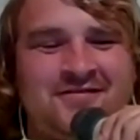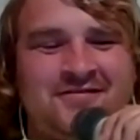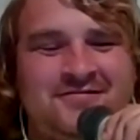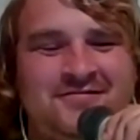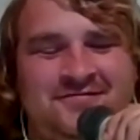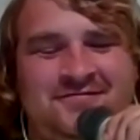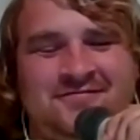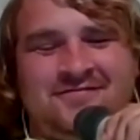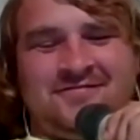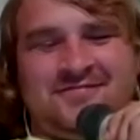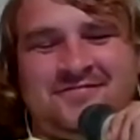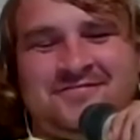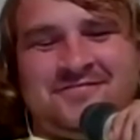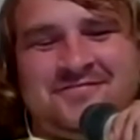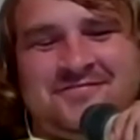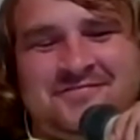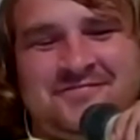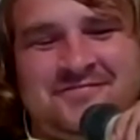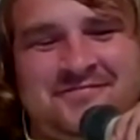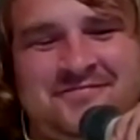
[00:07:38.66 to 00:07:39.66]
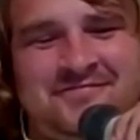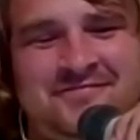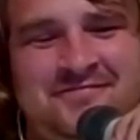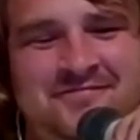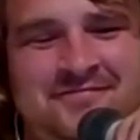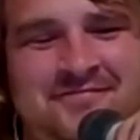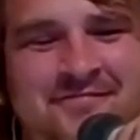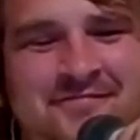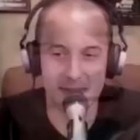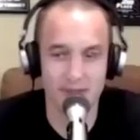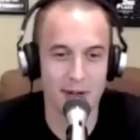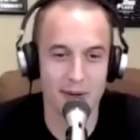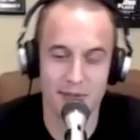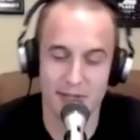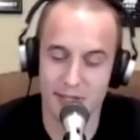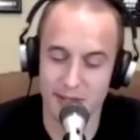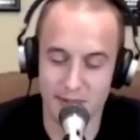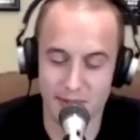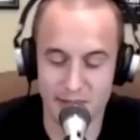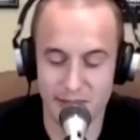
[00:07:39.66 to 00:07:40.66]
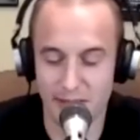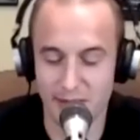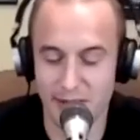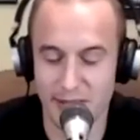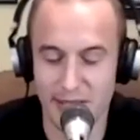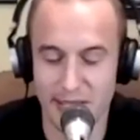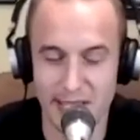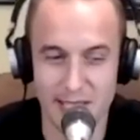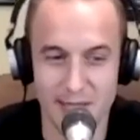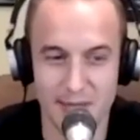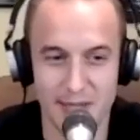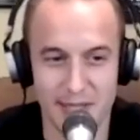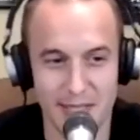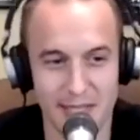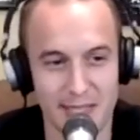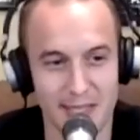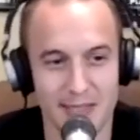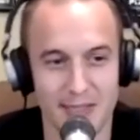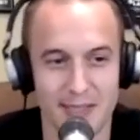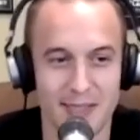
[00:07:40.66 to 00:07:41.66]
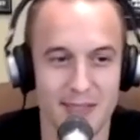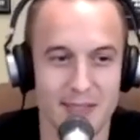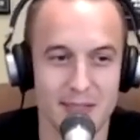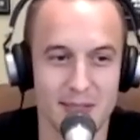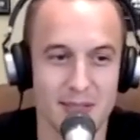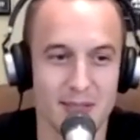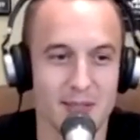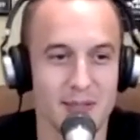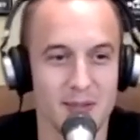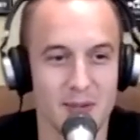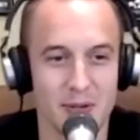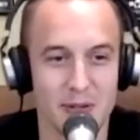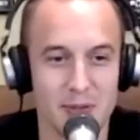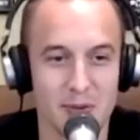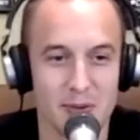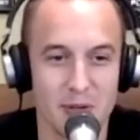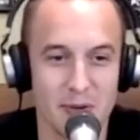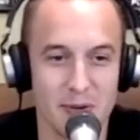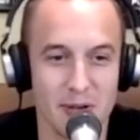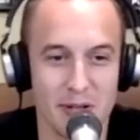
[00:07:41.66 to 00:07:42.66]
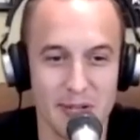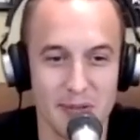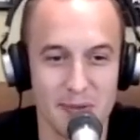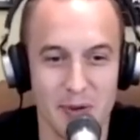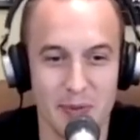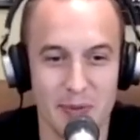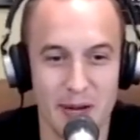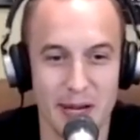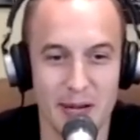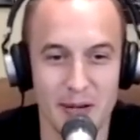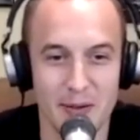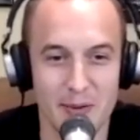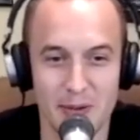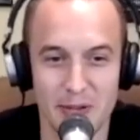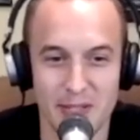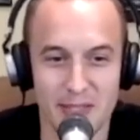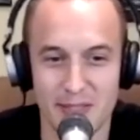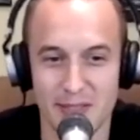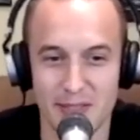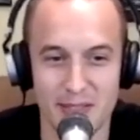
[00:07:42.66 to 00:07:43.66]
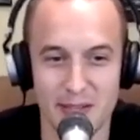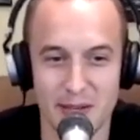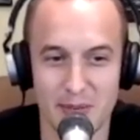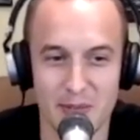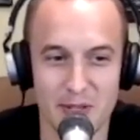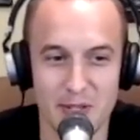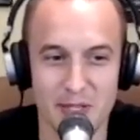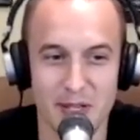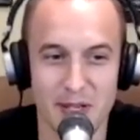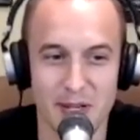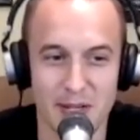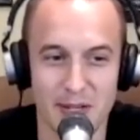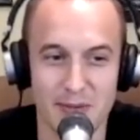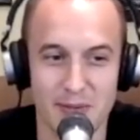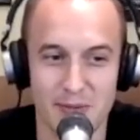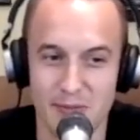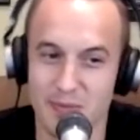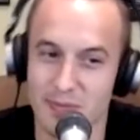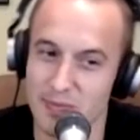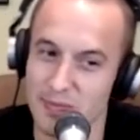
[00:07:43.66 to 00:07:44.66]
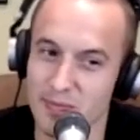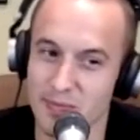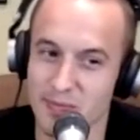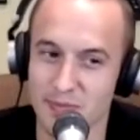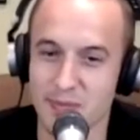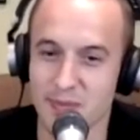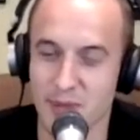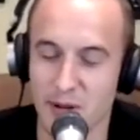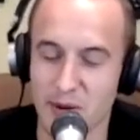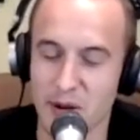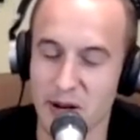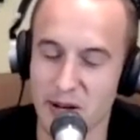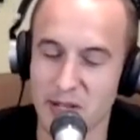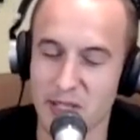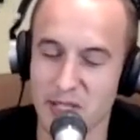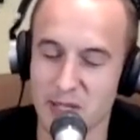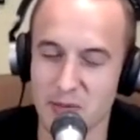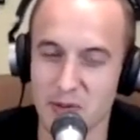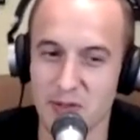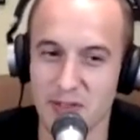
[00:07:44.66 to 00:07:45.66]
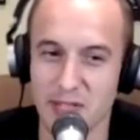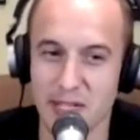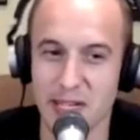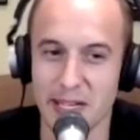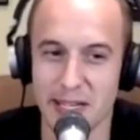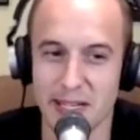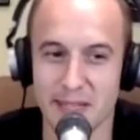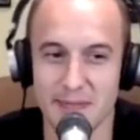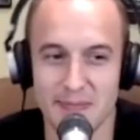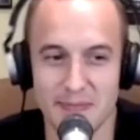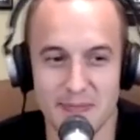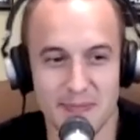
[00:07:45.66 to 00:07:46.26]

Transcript: Yeah. No, we talked about it last week. Like 2021, it won't matter what the numbers are. Americans are moving ahead.